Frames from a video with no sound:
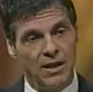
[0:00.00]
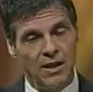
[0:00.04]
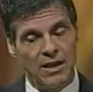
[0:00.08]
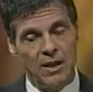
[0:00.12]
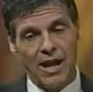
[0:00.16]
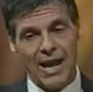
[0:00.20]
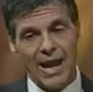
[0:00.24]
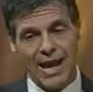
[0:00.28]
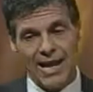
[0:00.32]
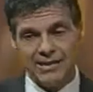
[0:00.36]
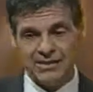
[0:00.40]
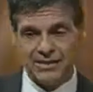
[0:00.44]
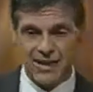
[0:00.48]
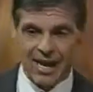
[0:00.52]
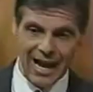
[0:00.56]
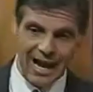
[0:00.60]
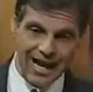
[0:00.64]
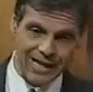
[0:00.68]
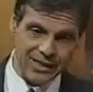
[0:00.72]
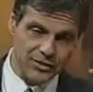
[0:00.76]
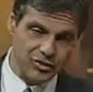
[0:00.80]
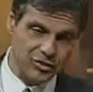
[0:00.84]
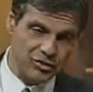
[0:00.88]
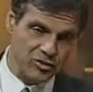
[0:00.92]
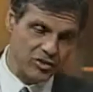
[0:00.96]
as
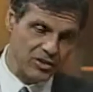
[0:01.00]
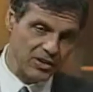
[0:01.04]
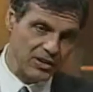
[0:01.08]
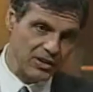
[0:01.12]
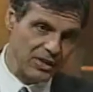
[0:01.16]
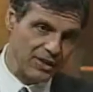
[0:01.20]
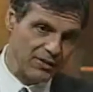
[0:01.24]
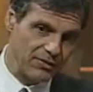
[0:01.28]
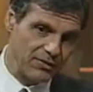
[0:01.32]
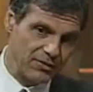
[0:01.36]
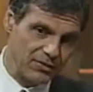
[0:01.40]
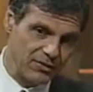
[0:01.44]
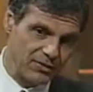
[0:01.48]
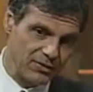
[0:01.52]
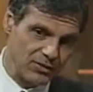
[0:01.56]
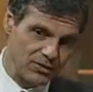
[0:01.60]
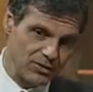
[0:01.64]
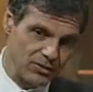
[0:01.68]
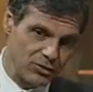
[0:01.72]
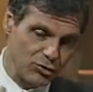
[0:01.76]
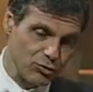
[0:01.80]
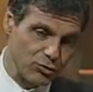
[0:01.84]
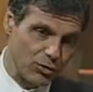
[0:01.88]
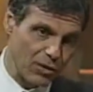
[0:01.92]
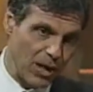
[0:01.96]
estrogen levels
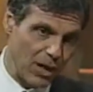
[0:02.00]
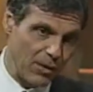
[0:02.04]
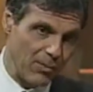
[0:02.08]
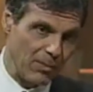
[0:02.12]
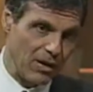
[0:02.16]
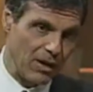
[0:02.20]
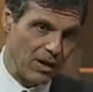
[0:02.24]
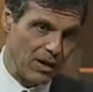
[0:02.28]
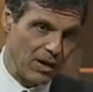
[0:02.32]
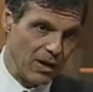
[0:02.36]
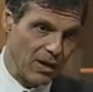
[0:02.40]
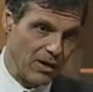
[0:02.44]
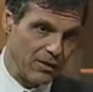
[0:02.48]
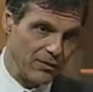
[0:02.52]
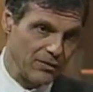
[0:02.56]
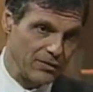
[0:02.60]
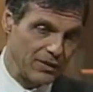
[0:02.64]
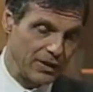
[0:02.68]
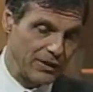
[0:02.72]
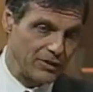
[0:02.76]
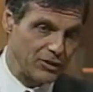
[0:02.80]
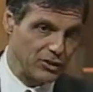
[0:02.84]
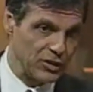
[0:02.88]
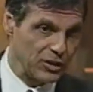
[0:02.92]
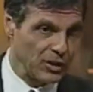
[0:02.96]
drop off
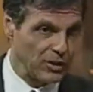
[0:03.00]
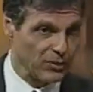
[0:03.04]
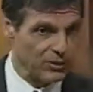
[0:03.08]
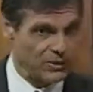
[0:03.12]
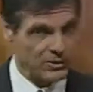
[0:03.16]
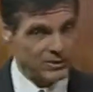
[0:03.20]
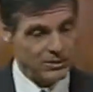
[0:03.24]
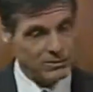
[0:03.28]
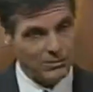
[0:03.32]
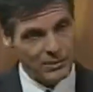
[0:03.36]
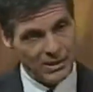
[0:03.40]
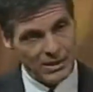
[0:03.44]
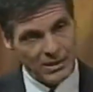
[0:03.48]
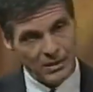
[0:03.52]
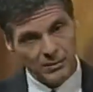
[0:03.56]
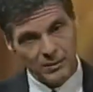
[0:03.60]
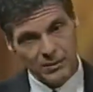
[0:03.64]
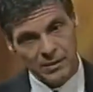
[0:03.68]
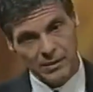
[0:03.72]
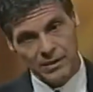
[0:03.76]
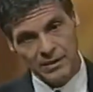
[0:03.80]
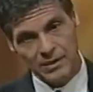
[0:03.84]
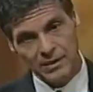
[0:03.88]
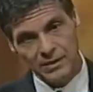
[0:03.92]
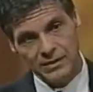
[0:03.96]
as you go into
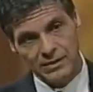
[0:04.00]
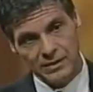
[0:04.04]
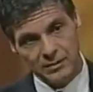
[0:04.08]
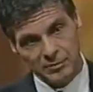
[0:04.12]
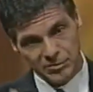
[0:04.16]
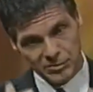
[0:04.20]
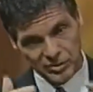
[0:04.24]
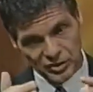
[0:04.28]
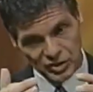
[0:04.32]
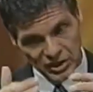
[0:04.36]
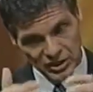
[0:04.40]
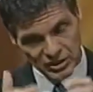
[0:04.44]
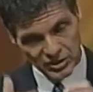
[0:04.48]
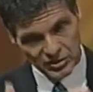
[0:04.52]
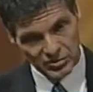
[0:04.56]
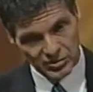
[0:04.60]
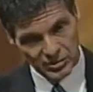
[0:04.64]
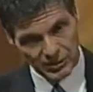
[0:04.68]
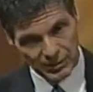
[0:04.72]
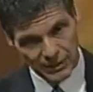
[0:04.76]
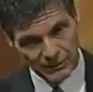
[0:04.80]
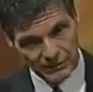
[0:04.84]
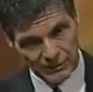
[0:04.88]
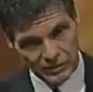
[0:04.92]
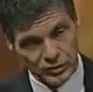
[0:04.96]
menopause and progesterone
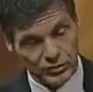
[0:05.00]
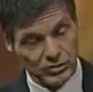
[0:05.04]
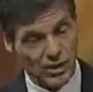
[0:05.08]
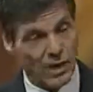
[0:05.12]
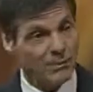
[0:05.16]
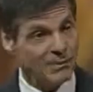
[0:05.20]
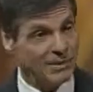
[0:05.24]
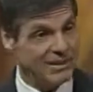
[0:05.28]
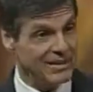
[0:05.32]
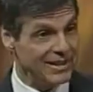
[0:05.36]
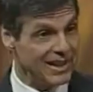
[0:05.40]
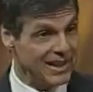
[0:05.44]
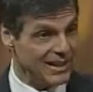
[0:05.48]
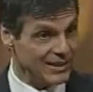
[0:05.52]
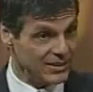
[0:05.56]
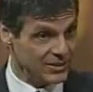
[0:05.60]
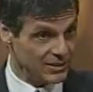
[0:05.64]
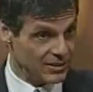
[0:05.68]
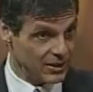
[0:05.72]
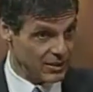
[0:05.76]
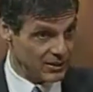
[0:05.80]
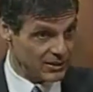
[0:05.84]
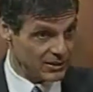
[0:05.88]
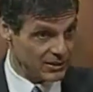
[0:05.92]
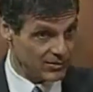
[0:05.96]
levels drop and
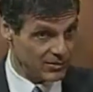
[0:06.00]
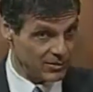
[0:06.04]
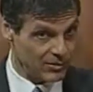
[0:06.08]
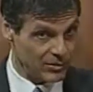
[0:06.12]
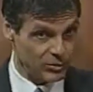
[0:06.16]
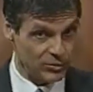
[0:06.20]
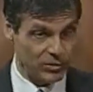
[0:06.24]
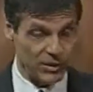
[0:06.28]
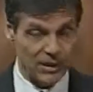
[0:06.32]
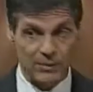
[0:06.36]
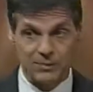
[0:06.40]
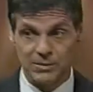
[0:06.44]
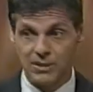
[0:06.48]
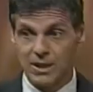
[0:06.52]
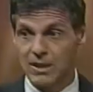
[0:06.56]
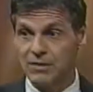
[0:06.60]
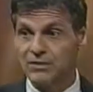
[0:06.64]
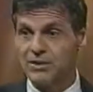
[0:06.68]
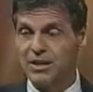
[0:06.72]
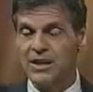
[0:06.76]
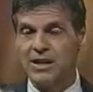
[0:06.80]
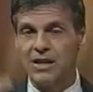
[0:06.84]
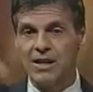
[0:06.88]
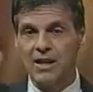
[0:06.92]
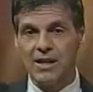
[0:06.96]
testosterone drops off,
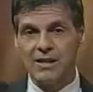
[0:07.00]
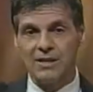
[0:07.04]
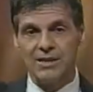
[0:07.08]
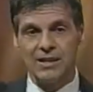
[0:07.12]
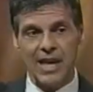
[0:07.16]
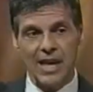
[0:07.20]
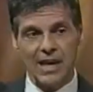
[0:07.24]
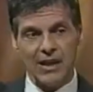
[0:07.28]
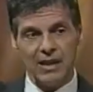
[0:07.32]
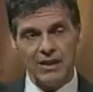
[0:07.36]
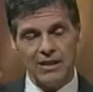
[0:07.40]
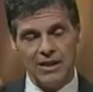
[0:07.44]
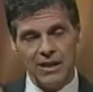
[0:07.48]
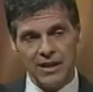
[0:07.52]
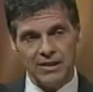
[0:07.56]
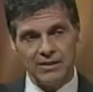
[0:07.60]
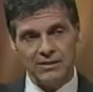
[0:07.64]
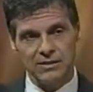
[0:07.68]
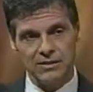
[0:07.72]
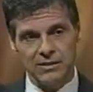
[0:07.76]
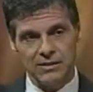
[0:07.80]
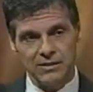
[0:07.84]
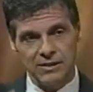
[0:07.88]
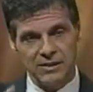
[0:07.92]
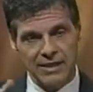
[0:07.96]
that
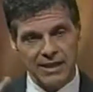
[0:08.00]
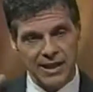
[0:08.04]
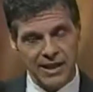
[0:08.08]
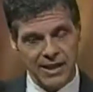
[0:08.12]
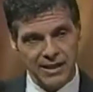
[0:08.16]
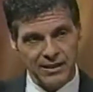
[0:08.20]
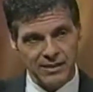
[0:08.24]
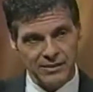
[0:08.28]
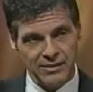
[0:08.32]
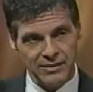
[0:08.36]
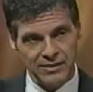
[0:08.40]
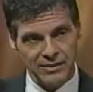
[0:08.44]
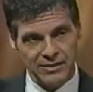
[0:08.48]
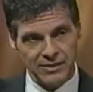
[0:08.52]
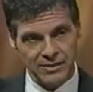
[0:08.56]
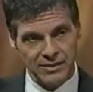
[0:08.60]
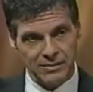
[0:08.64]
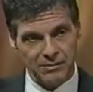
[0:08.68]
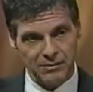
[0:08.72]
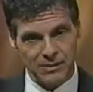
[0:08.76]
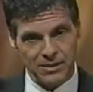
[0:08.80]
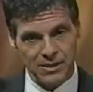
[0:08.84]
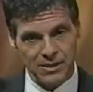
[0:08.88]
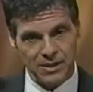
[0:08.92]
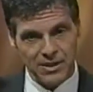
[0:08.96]
allows calcium
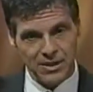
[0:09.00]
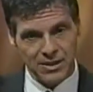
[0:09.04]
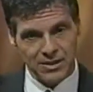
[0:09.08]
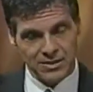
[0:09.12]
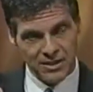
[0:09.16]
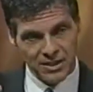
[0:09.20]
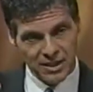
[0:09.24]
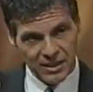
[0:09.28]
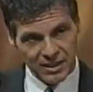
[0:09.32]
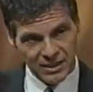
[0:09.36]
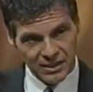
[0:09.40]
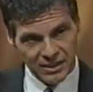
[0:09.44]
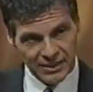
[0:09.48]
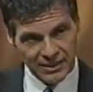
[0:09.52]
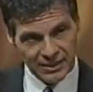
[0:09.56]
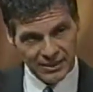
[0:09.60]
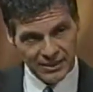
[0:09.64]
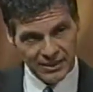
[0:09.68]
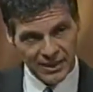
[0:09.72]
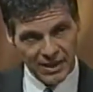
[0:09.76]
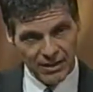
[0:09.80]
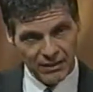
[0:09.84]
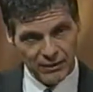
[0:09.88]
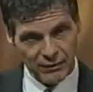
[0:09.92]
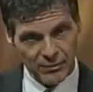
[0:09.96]
to leak
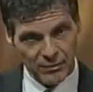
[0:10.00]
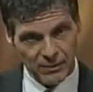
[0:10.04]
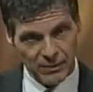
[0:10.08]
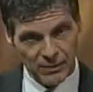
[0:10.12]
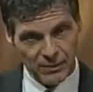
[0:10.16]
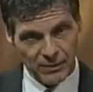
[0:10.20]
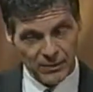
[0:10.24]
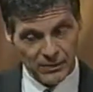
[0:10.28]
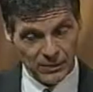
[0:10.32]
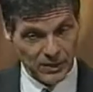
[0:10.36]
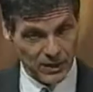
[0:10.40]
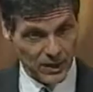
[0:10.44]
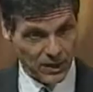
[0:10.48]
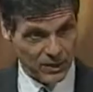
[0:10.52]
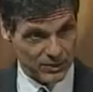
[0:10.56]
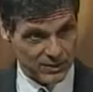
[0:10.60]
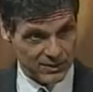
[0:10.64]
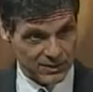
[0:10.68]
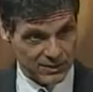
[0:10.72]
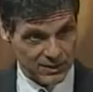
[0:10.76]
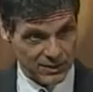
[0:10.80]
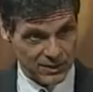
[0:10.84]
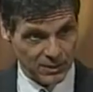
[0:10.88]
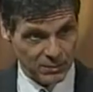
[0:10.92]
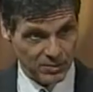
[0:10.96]
out of bone, goes
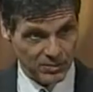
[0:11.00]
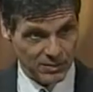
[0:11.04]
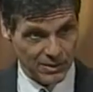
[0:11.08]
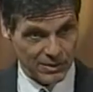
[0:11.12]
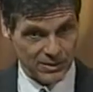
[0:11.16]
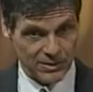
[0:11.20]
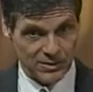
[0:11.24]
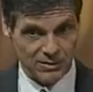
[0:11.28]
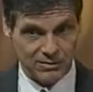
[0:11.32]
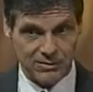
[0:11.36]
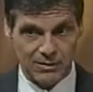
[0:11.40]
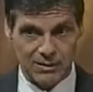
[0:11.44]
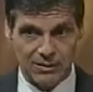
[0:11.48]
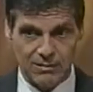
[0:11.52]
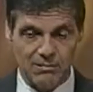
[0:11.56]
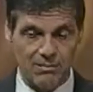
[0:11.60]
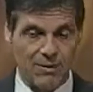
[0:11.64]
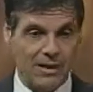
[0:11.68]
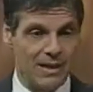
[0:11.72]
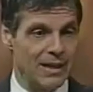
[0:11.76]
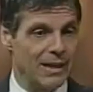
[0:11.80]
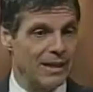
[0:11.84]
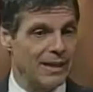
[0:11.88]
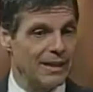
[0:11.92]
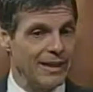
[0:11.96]
into the bloodstream,
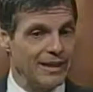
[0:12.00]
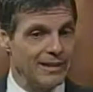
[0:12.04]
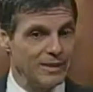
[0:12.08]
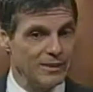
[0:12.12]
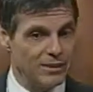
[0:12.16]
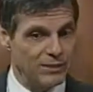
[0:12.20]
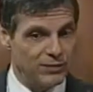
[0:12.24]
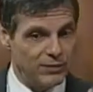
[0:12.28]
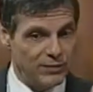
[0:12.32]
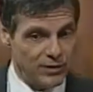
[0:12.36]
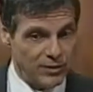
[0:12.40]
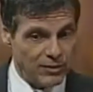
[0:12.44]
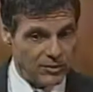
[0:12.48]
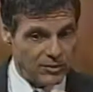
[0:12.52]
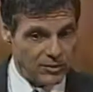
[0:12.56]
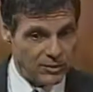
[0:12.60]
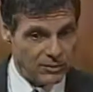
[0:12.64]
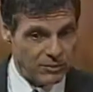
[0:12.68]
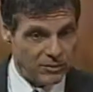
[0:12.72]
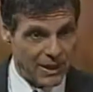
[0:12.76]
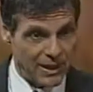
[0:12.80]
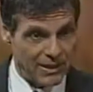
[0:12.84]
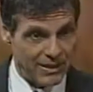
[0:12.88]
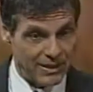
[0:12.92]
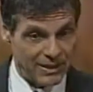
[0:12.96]
gets filtered
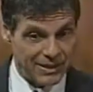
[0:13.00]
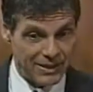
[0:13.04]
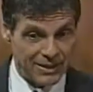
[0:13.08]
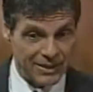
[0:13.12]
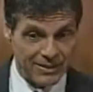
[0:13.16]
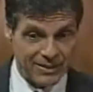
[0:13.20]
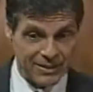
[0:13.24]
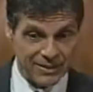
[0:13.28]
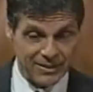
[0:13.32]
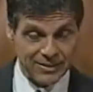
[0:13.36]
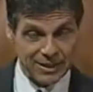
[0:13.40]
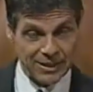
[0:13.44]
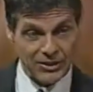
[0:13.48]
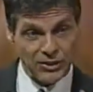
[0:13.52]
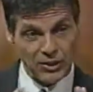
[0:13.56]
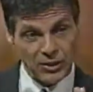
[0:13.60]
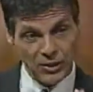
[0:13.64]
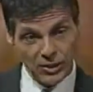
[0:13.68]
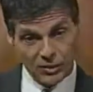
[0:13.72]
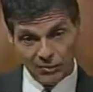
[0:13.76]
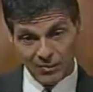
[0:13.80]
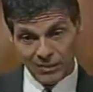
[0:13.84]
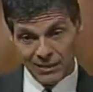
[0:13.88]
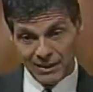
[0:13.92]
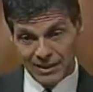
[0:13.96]
by the kidneys, and you
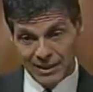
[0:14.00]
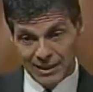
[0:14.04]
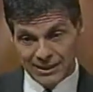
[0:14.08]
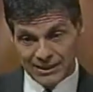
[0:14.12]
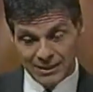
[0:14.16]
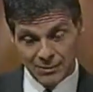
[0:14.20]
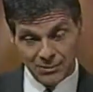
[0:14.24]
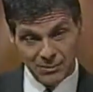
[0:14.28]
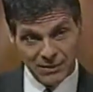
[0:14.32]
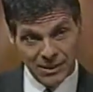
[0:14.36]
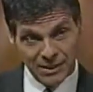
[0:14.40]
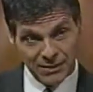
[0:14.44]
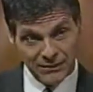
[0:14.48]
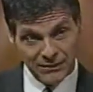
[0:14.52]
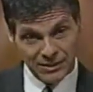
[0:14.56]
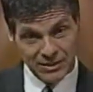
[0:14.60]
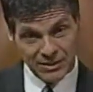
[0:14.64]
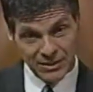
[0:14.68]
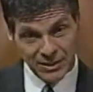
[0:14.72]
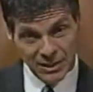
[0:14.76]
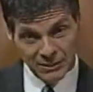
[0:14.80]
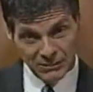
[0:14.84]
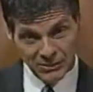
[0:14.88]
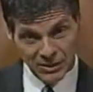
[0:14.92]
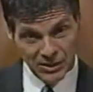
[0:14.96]
don't realize it, but every
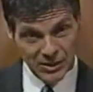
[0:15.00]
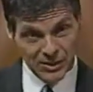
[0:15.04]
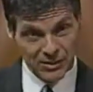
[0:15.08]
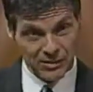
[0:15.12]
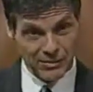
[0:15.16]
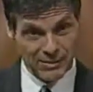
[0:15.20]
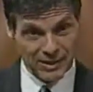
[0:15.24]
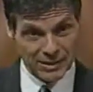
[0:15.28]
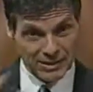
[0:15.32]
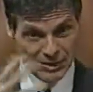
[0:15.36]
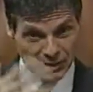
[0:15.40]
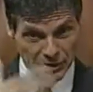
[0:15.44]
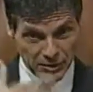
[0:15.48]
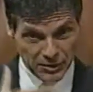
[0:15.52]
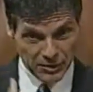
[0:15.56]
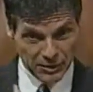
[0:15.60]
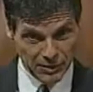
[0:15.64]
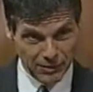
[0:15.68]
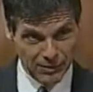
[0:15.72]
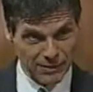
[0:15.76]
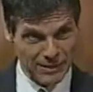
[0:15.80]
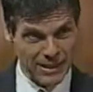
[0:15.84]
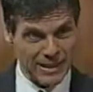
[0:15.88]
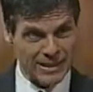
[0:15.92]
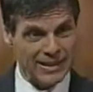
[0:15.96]
time you urinate, you're
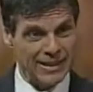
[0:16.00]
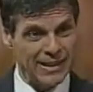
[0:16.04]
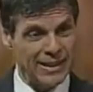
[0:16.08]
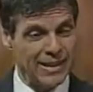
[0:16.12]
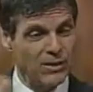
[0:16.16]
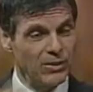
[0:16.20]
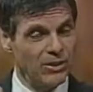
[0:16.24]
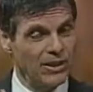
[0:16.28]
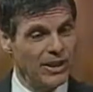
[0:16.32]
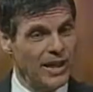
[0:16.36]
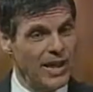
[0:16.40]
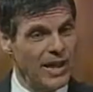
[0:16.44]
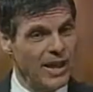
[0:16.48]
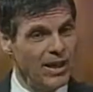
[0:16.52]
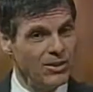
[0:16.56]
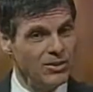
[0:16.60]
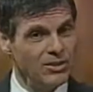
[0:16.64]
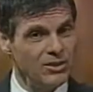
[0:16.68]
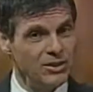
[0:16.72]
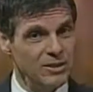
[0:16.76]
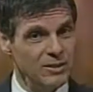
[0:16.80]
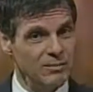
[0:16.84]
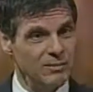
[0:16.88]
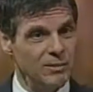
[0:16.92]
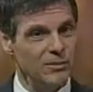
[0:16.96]
urinating out
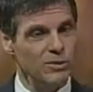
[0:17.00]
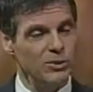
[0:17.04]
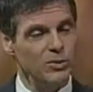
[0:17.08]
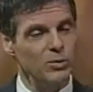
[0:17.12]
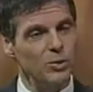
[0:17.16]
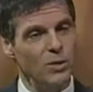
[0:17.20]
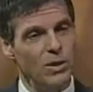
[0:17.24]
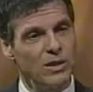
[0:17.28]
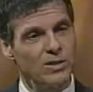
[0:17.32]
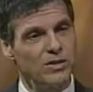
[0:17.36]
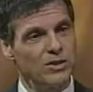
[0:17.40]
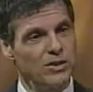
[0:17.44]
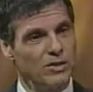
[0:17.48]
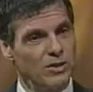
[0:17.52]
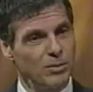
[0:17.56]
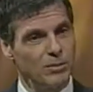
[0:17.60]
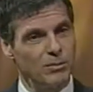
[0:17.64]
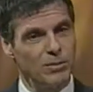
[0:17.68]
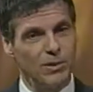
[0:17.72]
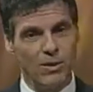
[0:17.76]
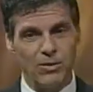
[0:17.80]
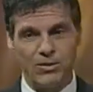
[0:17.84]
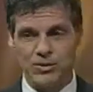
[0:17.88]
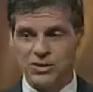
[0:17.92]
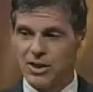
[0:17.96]
calcium that was once in your
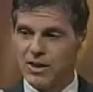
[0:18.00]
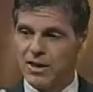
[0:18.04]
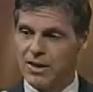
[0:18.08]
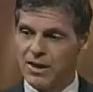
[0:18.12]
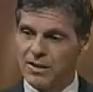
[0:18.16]
bones.